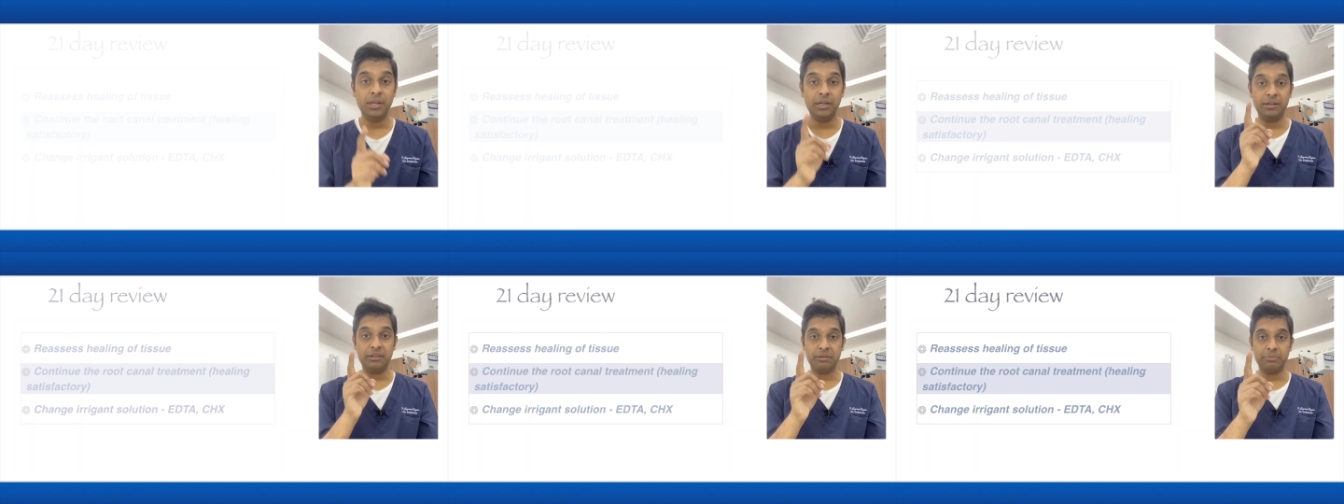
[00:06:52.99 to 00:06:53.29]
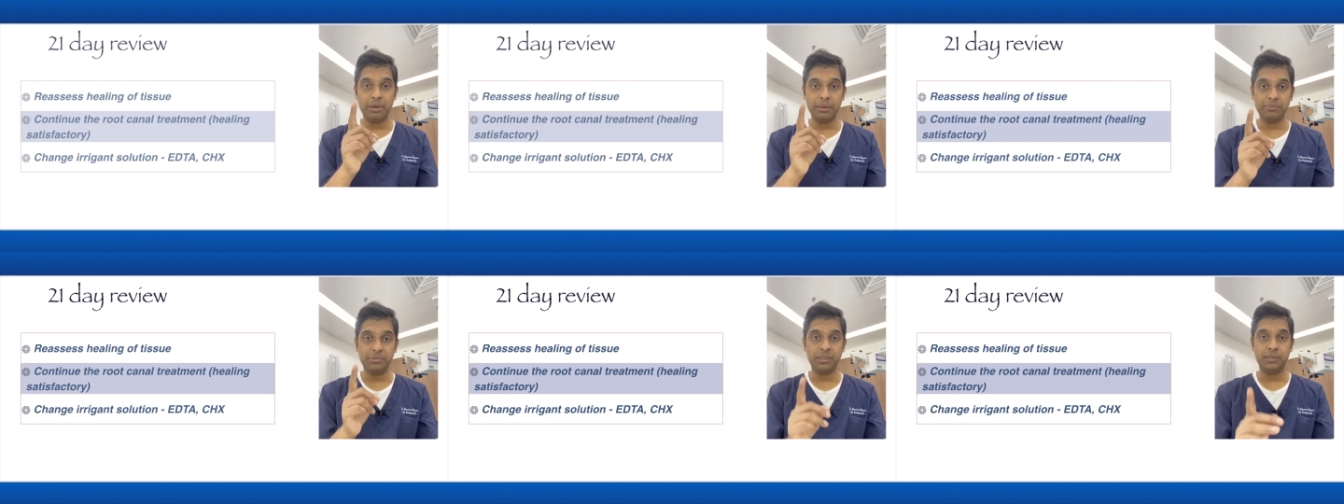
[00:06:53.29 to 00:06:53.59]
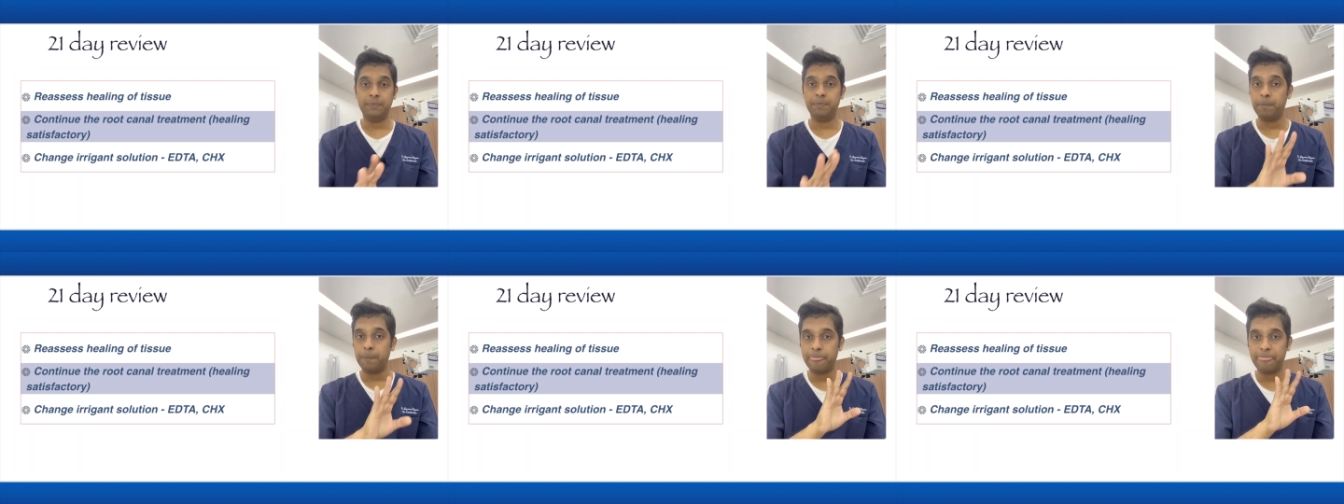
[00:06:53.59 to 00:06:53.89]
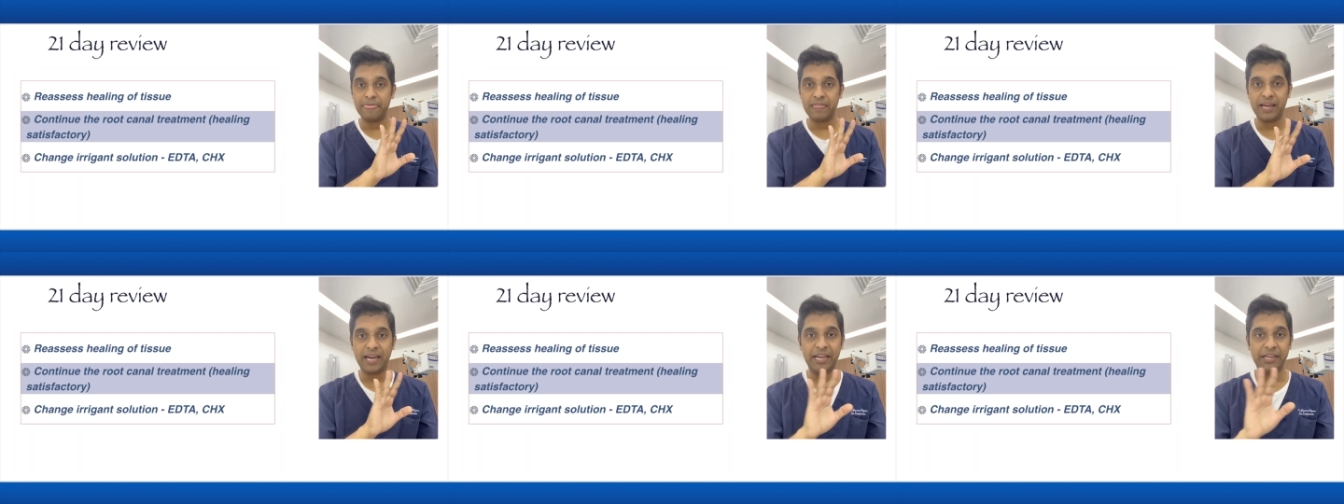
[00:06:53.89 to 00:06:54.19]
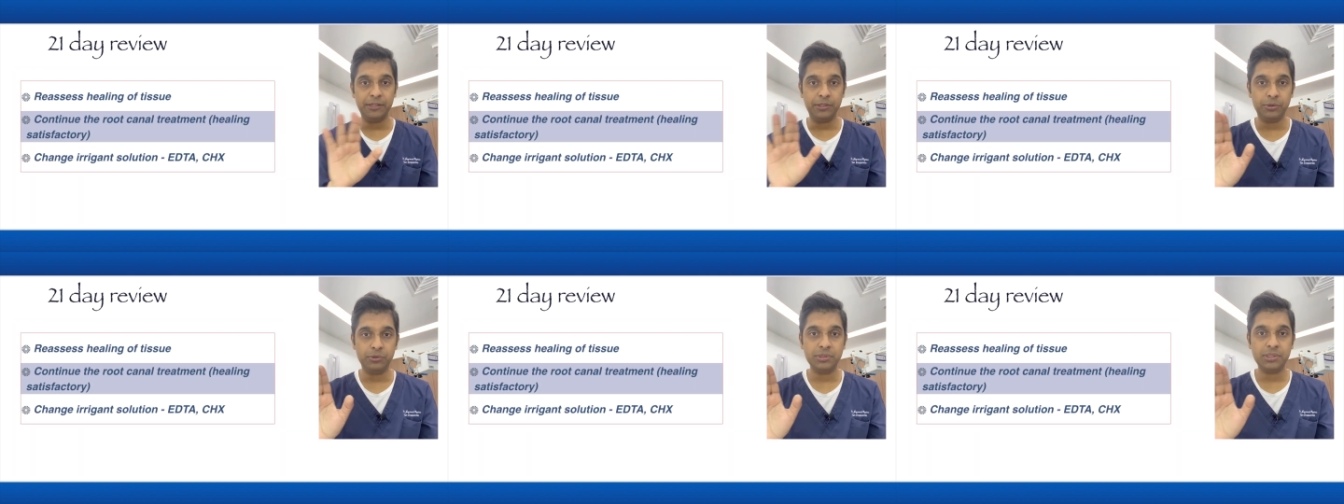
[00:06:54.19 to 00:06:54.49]
Remember, I
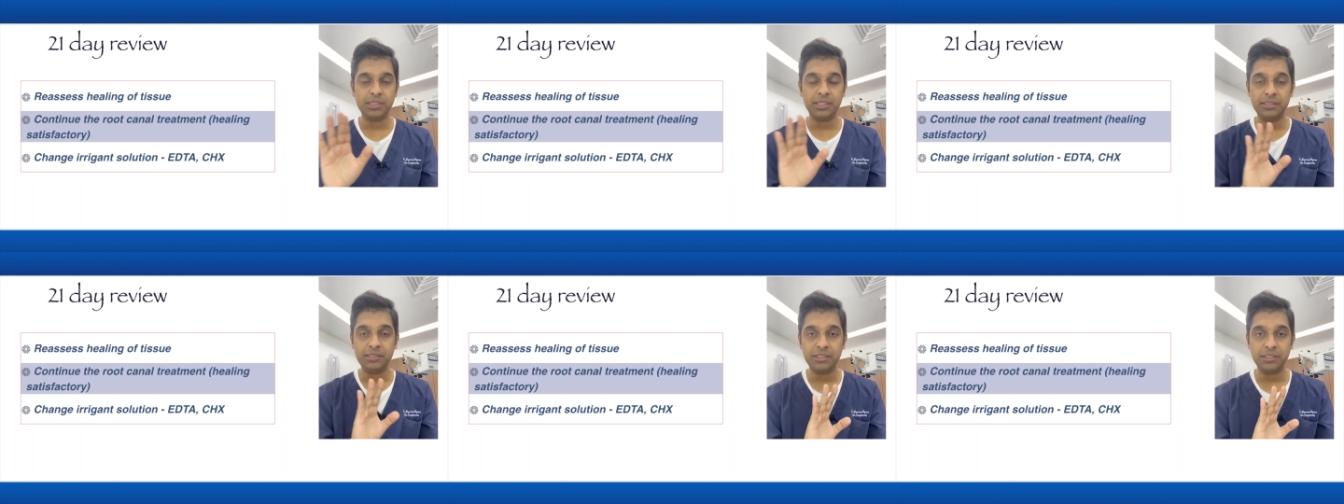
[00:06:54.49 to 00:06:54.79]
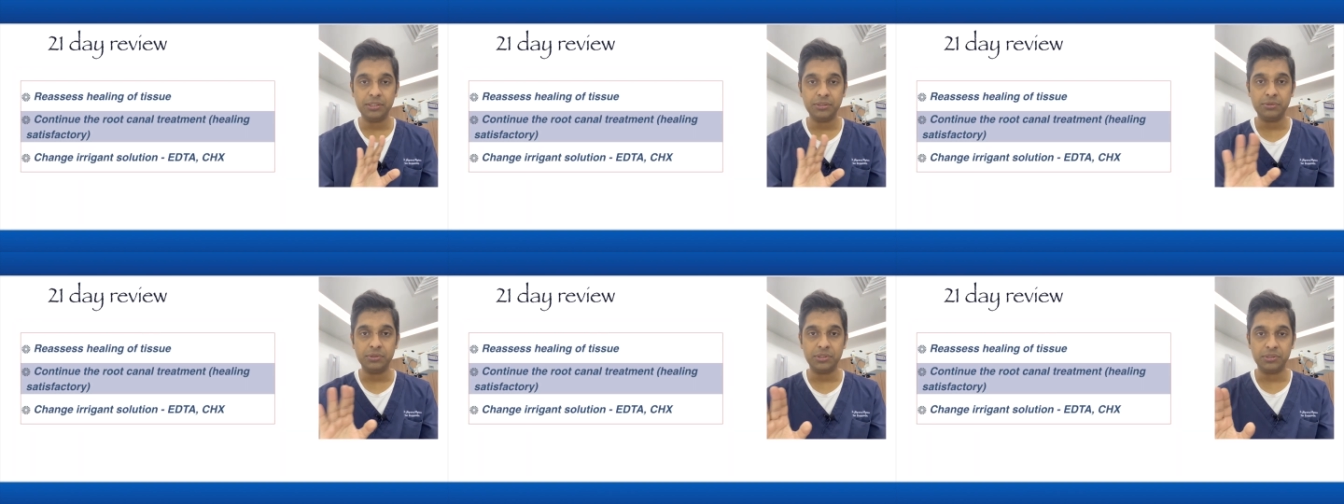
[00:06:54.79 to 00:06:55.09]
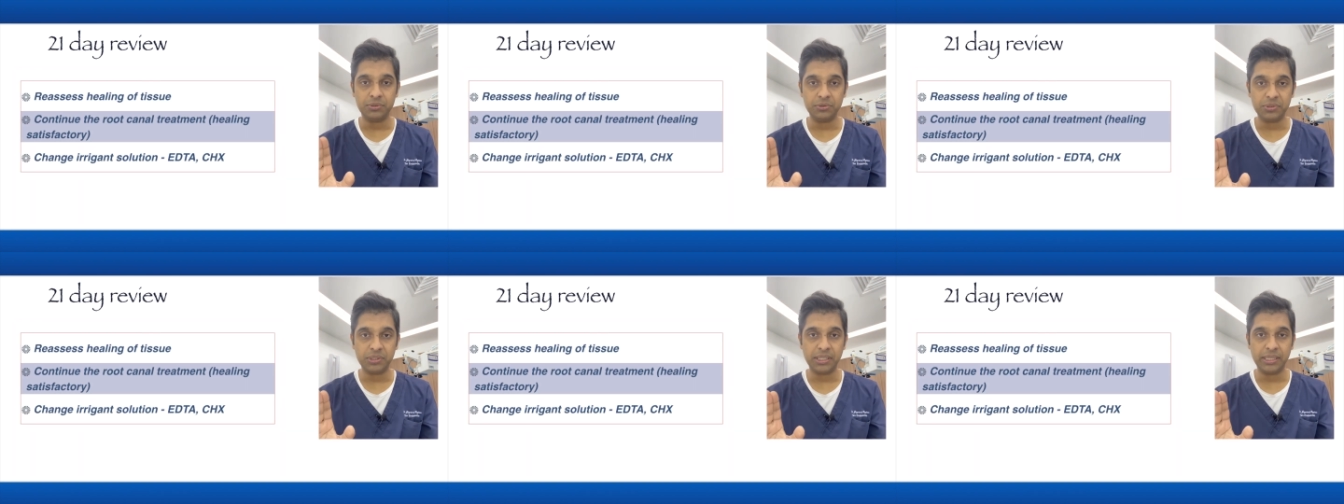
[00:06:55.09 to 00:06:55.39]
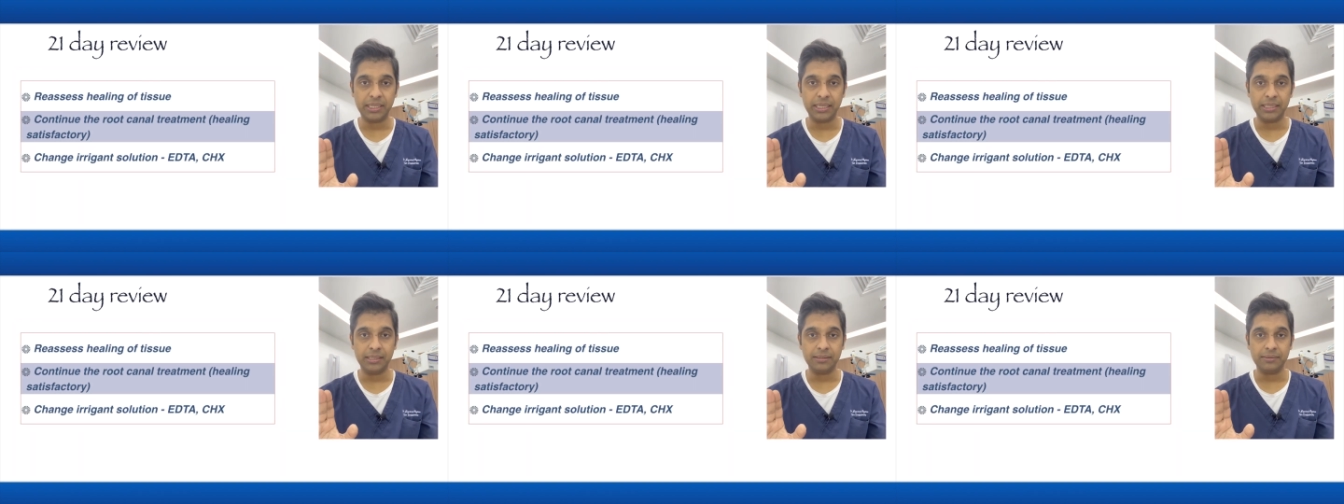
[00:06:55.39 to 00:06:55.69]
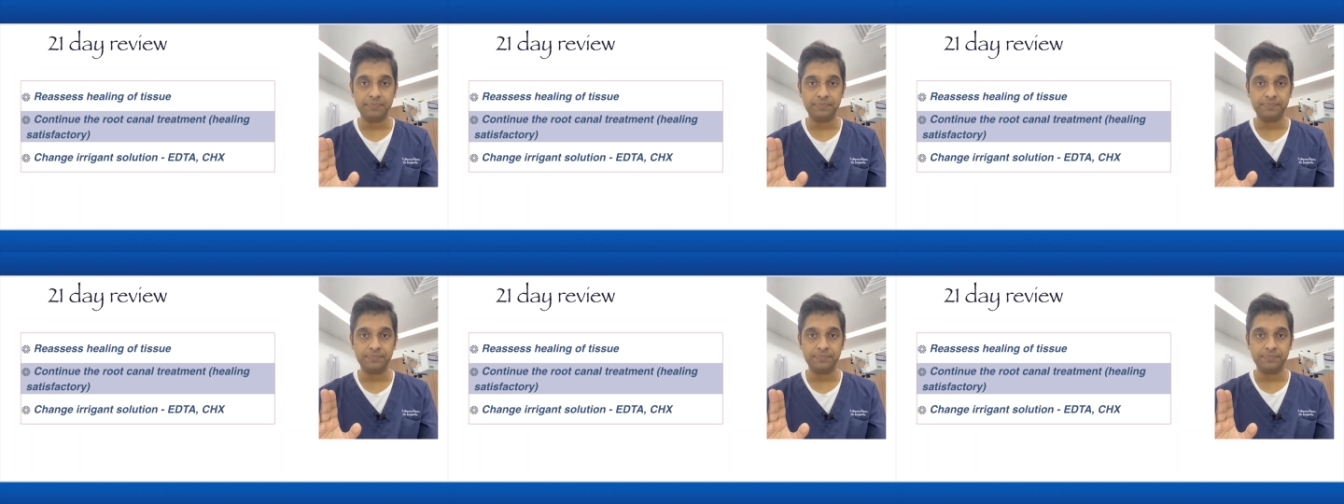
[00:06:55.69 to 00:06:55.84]
don't continue the root canal.